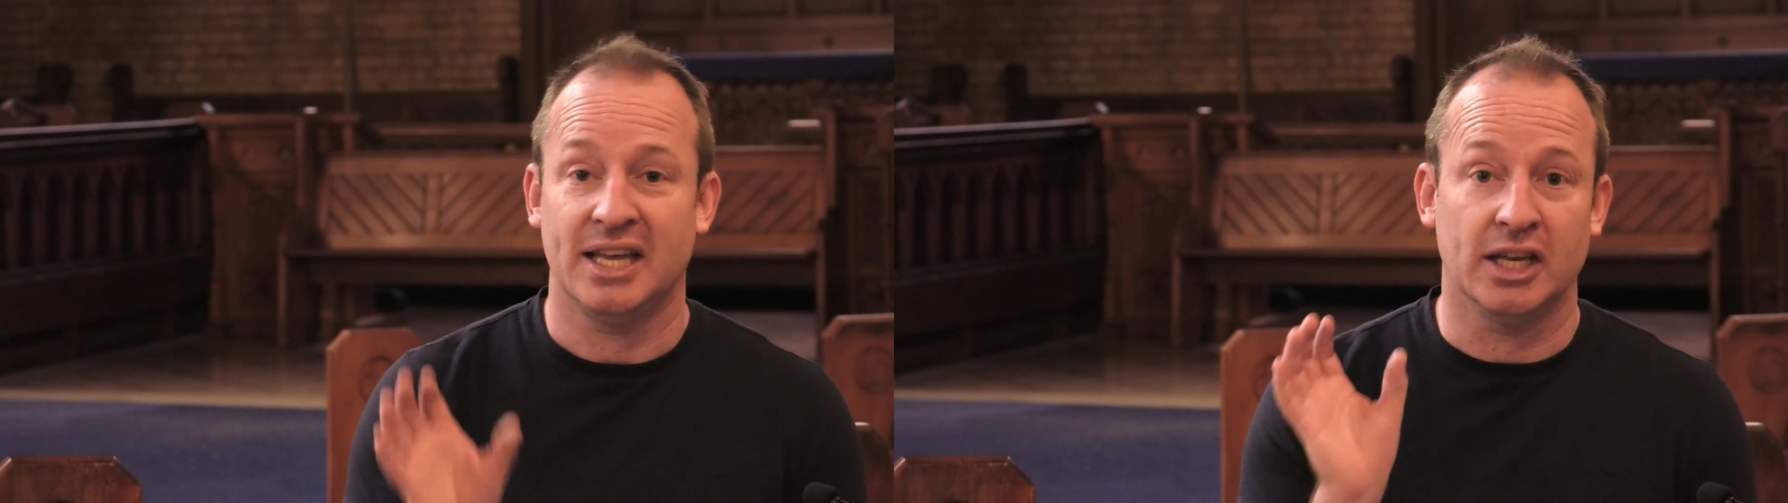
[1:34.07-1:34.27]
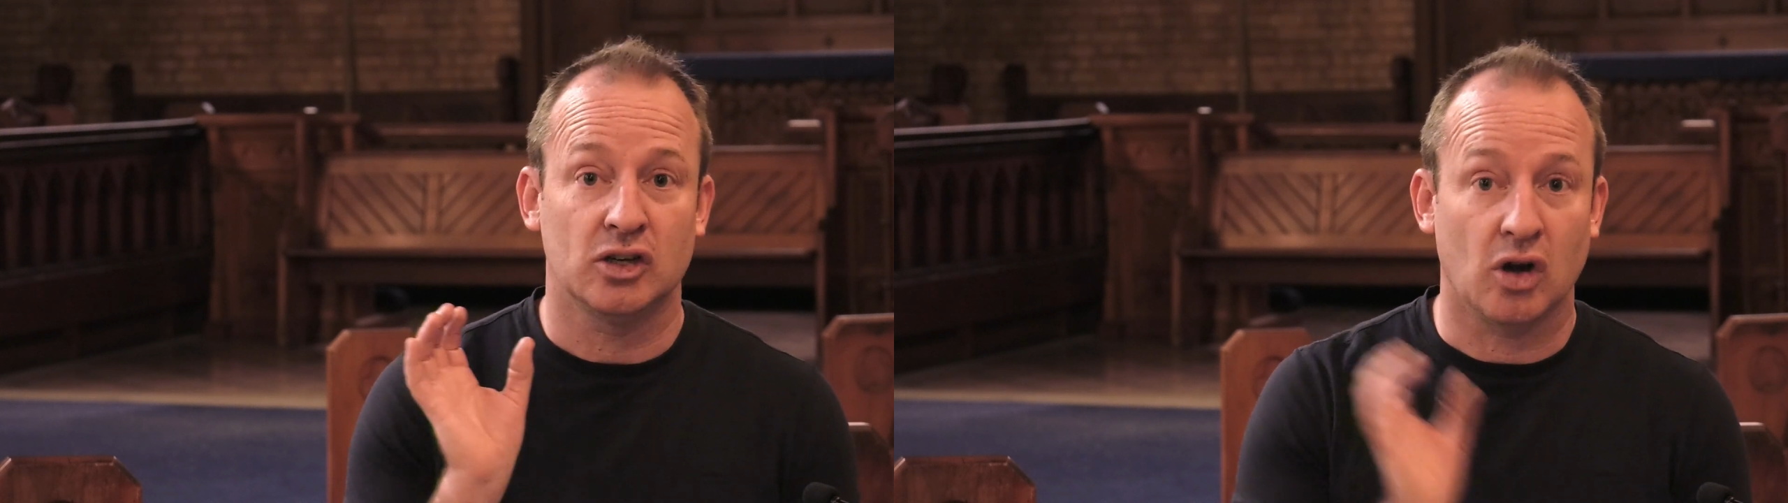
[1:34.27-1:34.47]

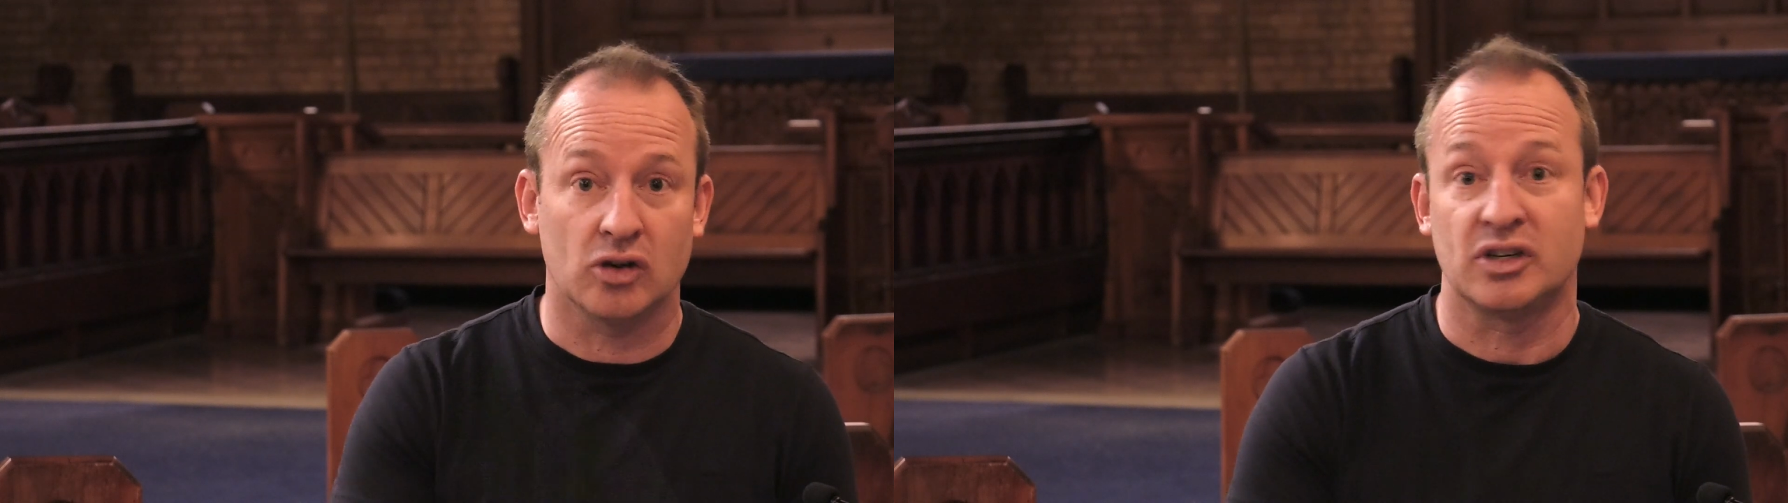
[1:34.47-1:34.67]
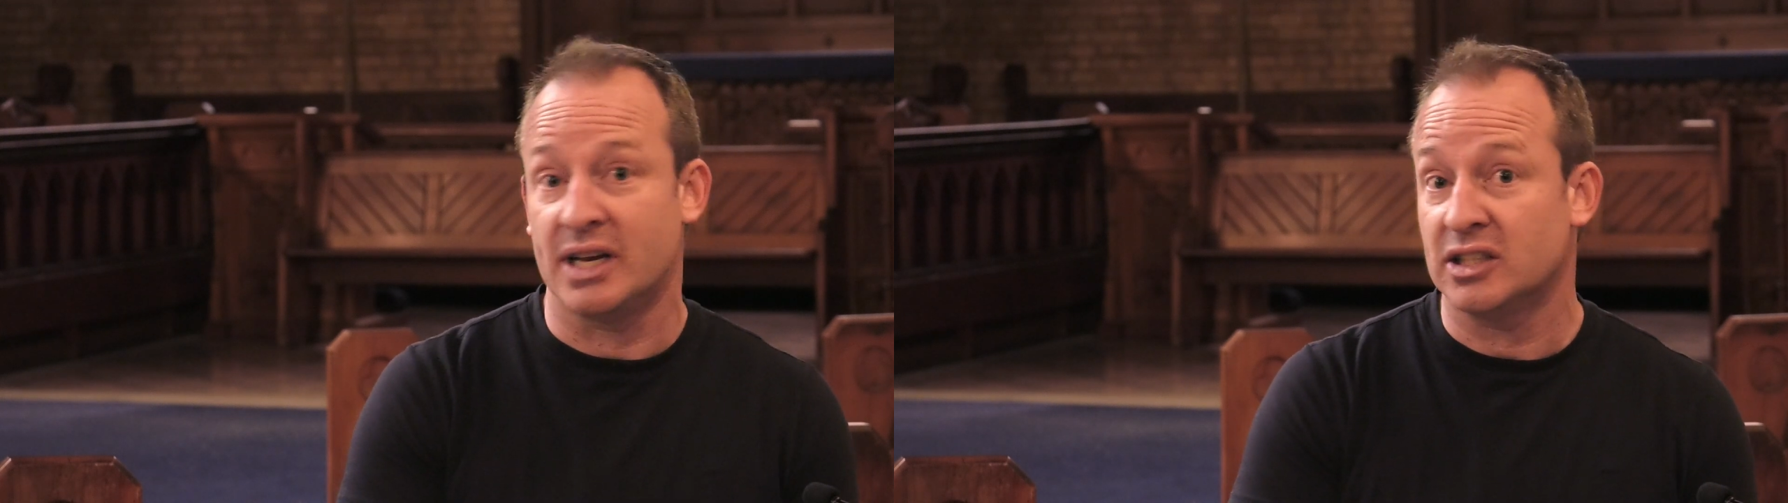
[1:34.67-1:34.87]
in
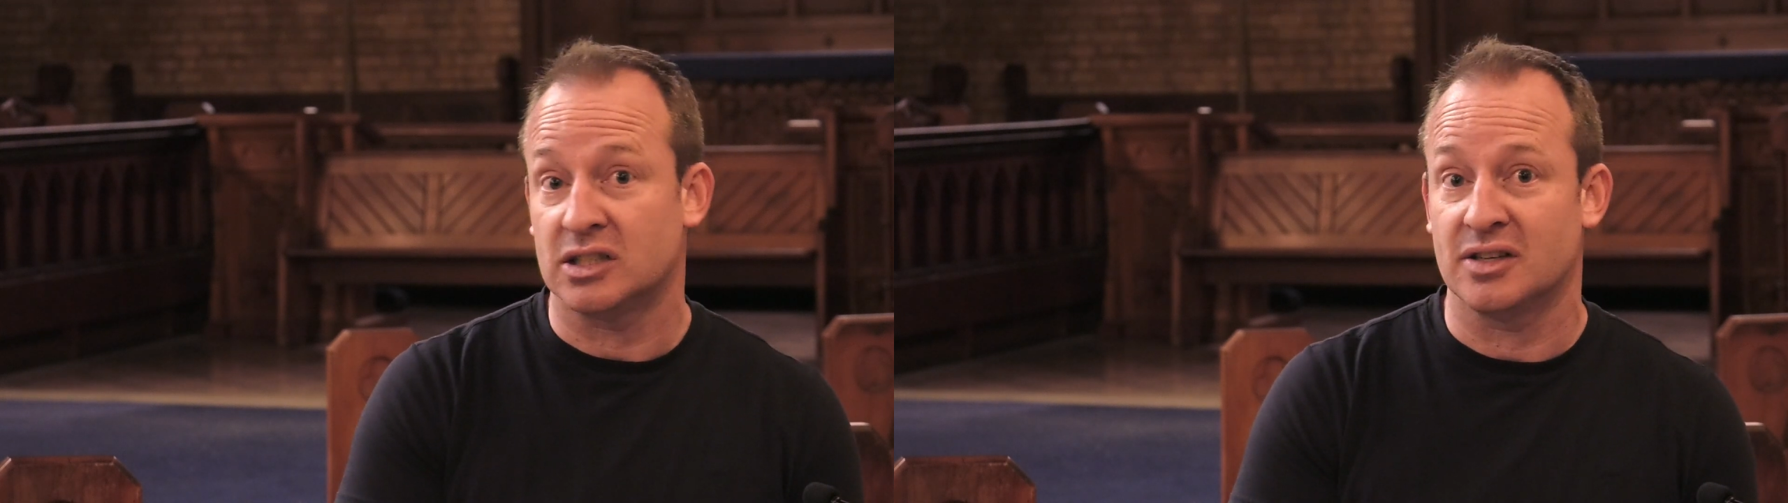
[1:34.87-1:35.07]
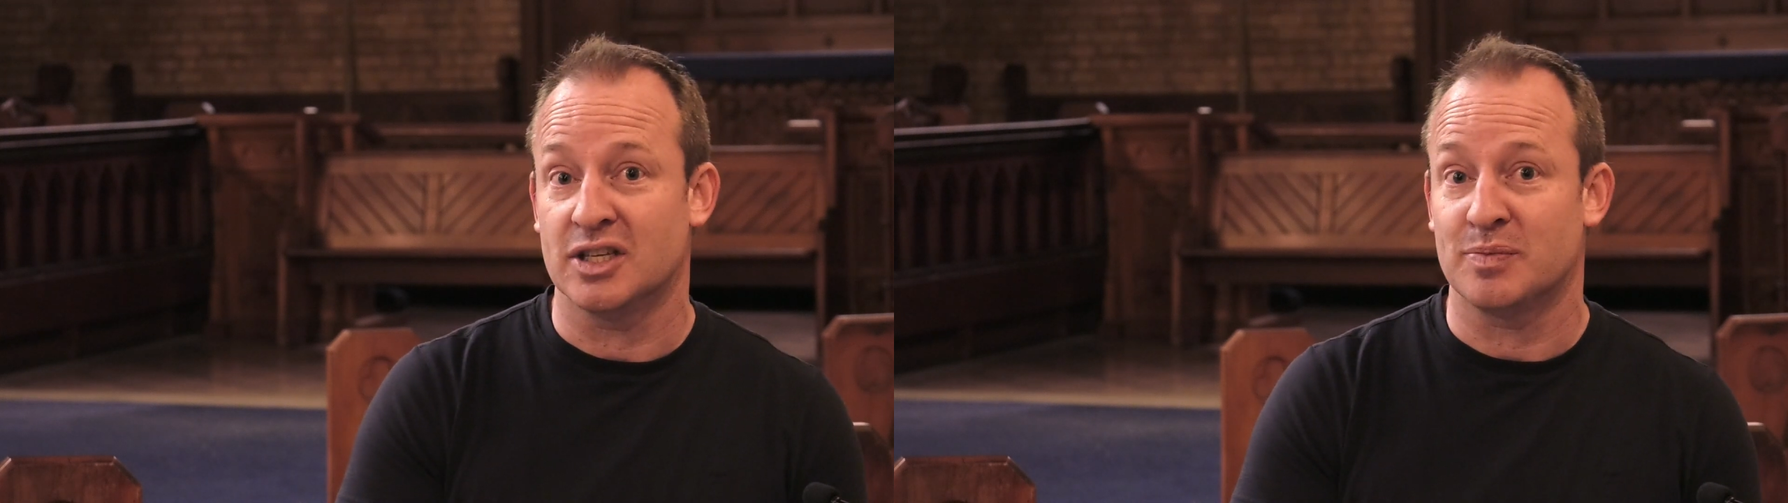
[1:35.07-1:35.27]

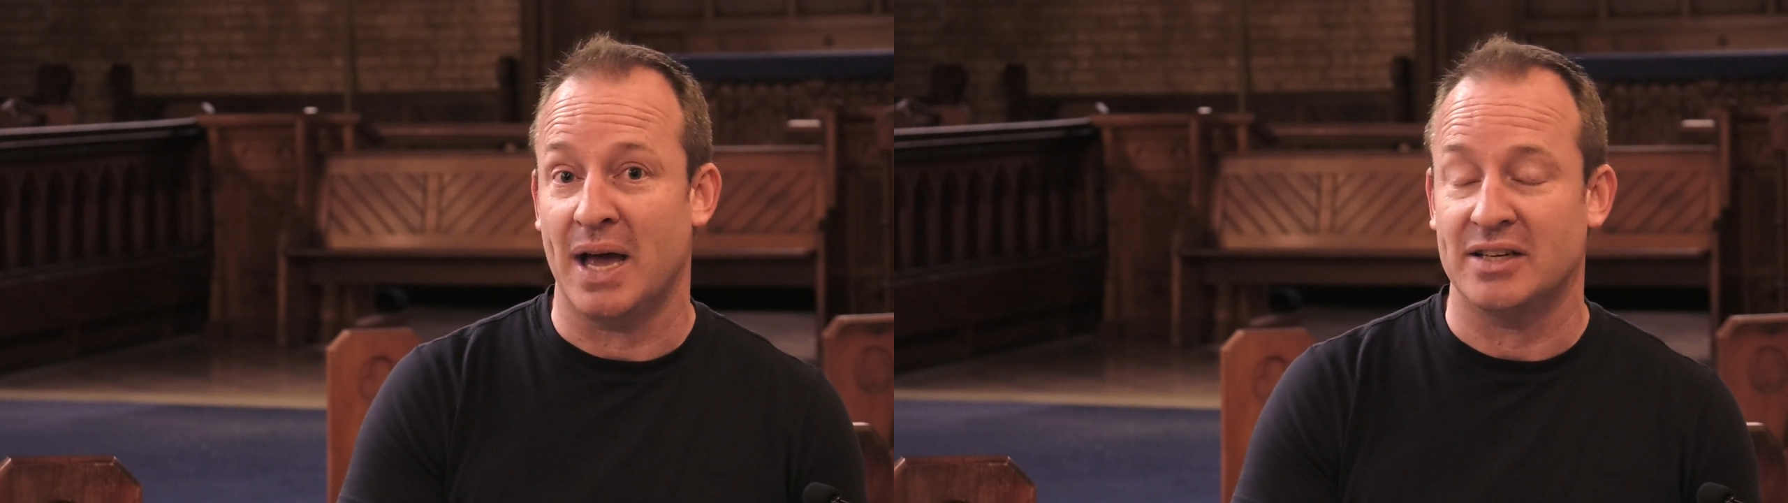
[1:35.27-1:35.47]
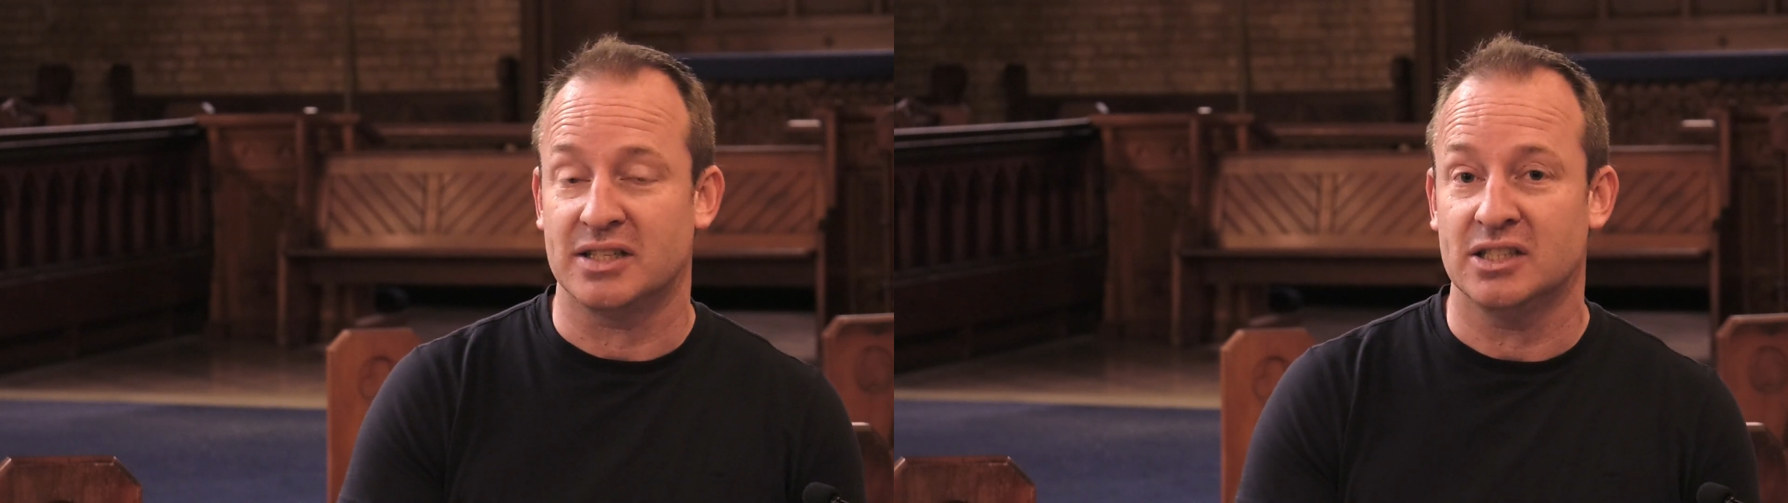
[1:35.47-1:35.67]
contradiction to this
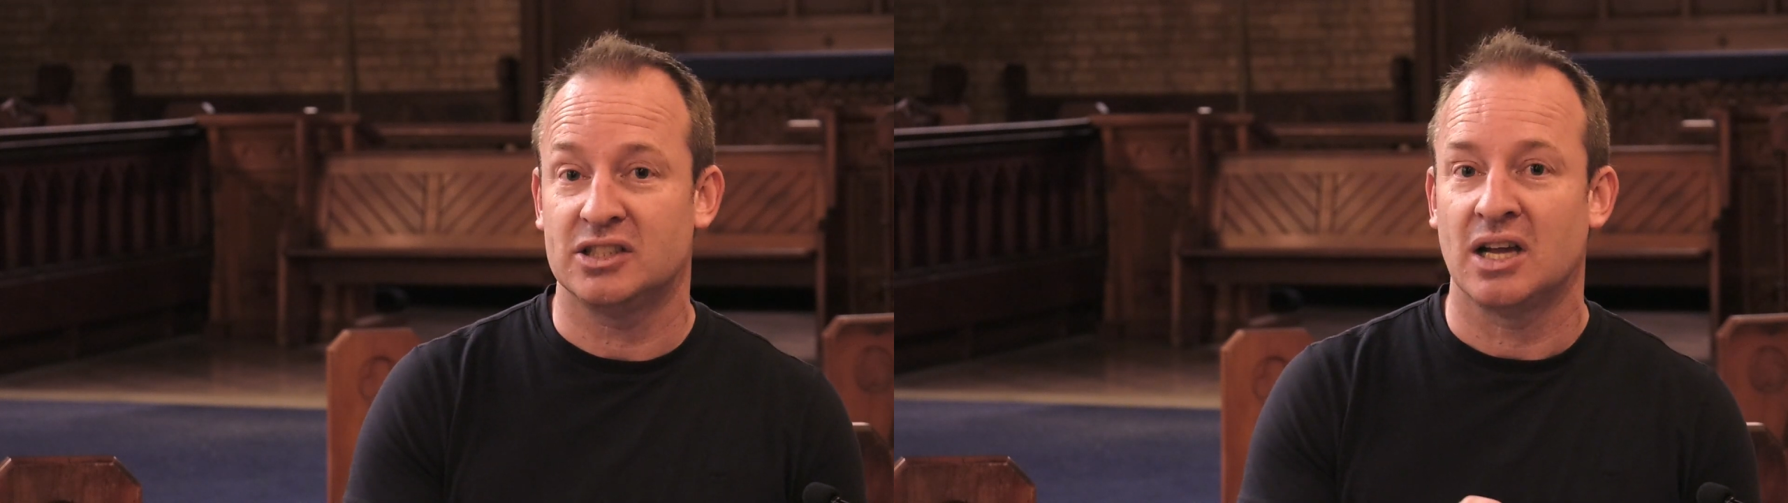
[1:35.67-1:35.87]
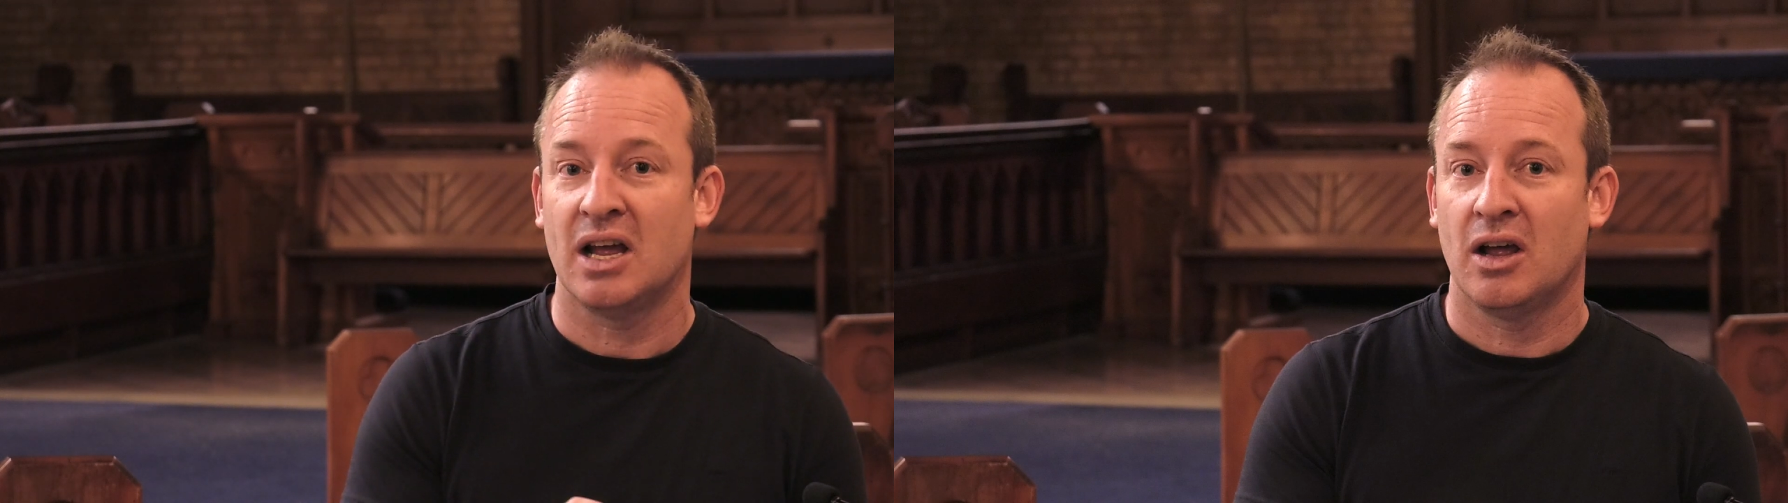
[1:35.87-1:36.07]
passage,